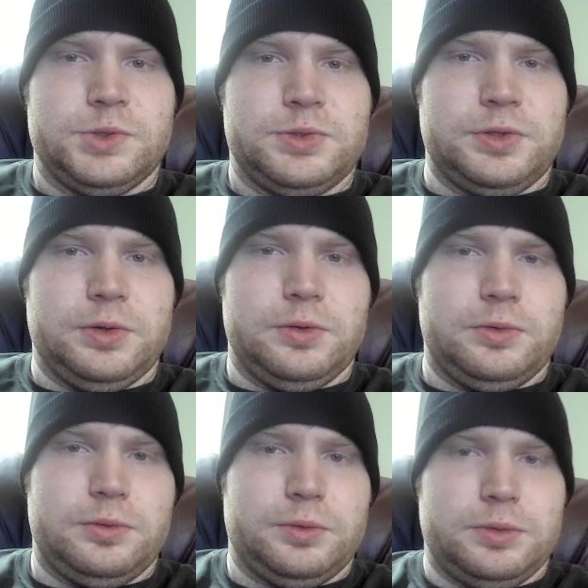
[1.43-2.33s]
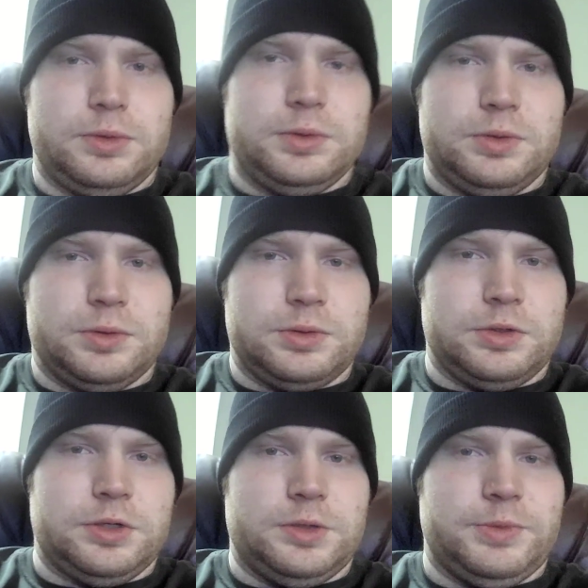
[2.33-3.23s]
So
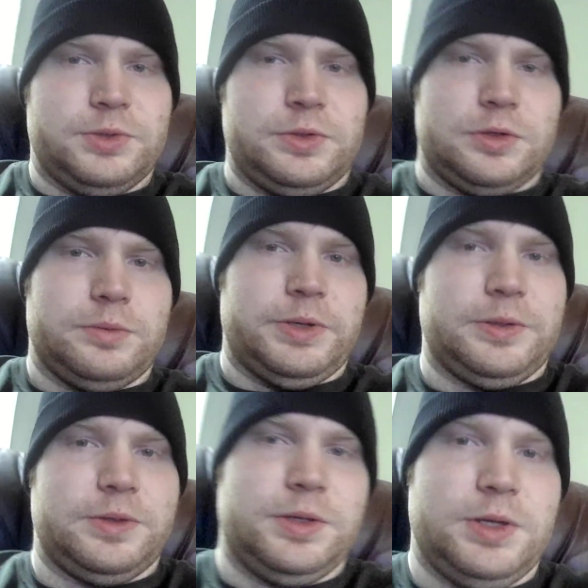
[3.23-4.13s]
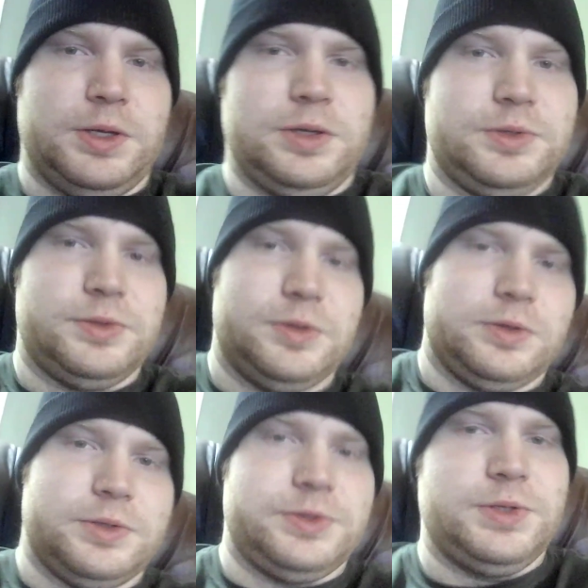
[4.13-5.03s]
I'm going to talk about the
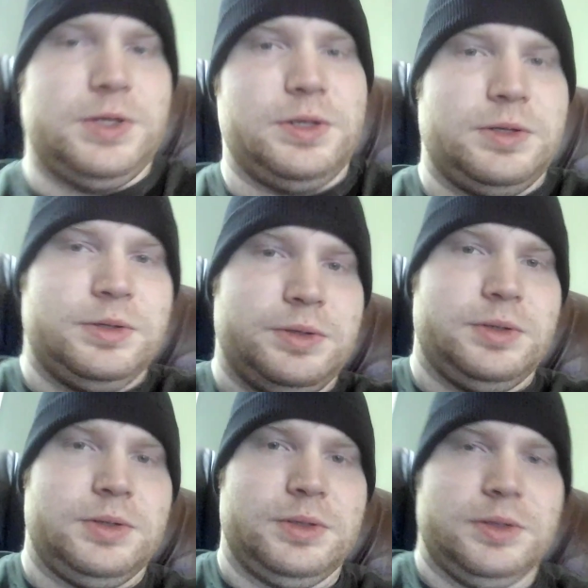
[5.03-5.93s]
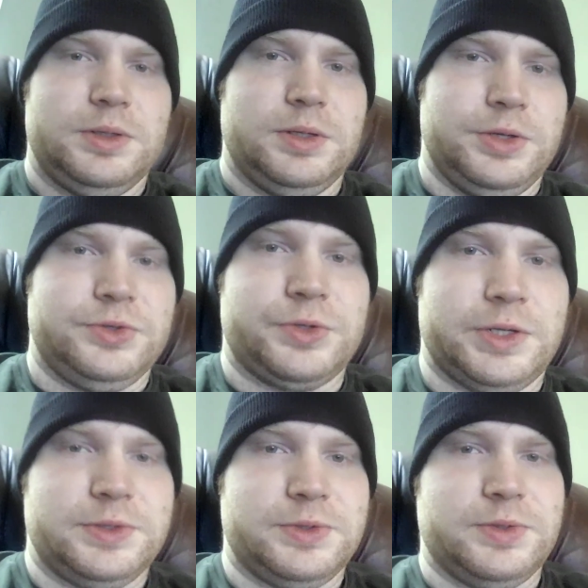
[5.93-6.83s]
Starseed
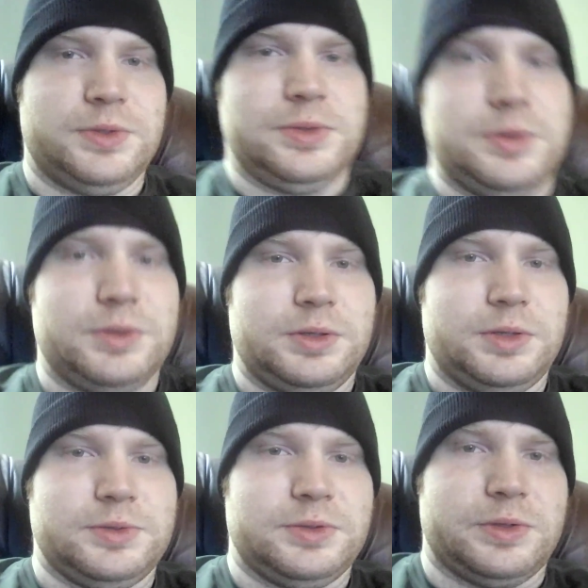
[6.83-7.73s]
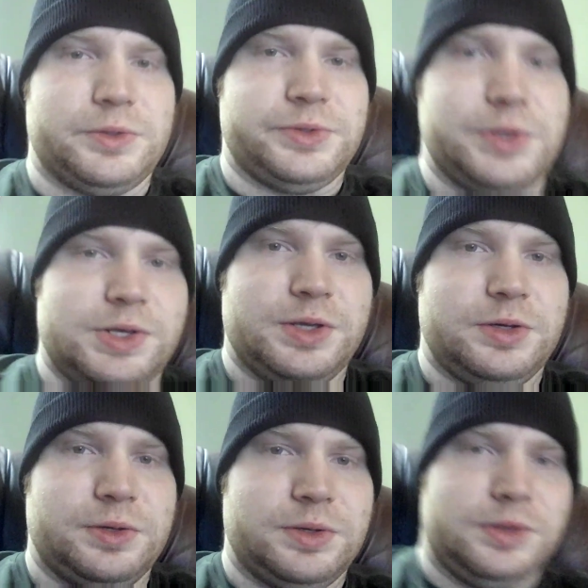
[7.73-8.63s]
interest in Starseed
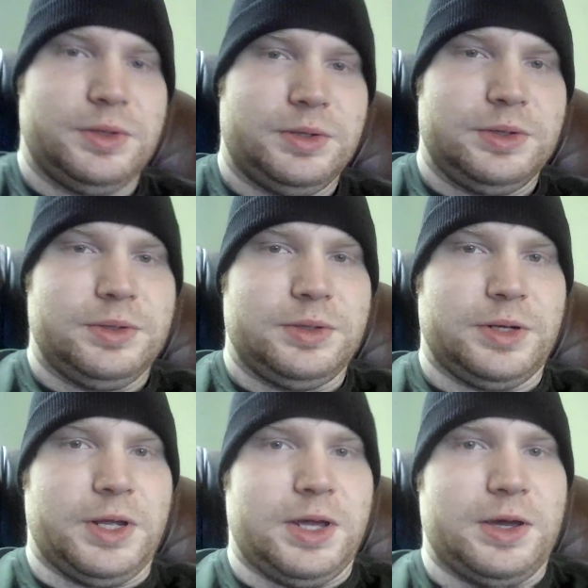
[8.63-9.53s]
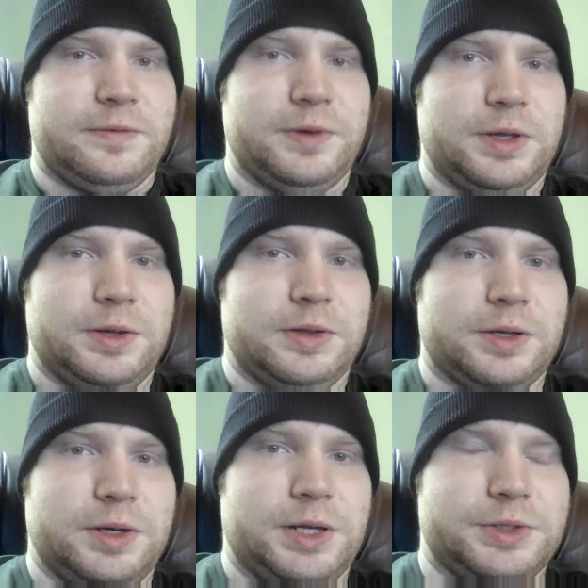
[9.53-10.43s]
that I have and the
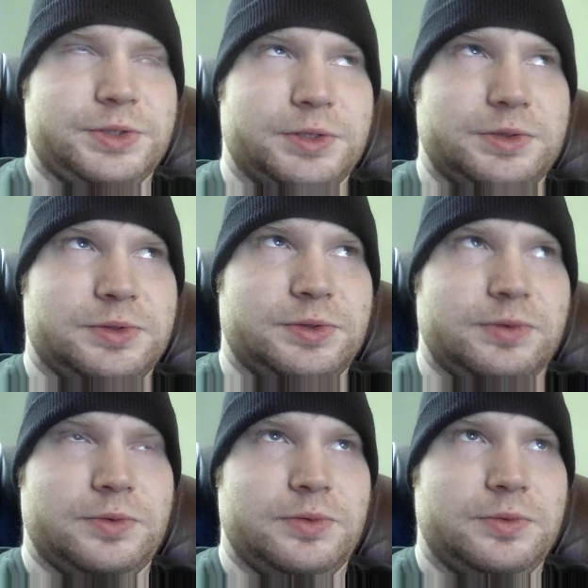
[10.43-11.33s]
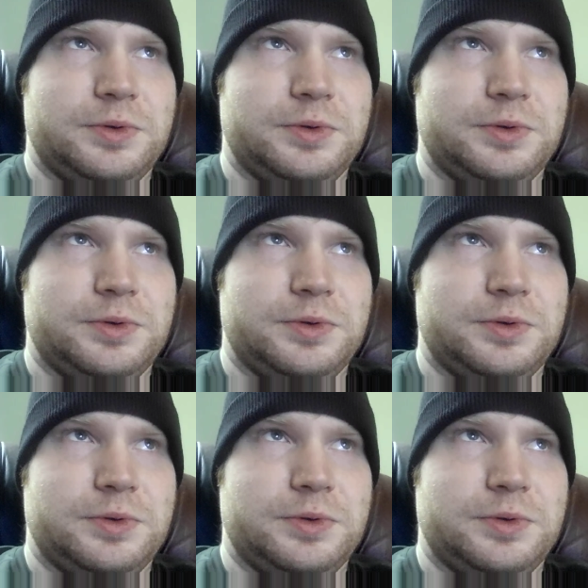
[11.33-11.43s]
connection to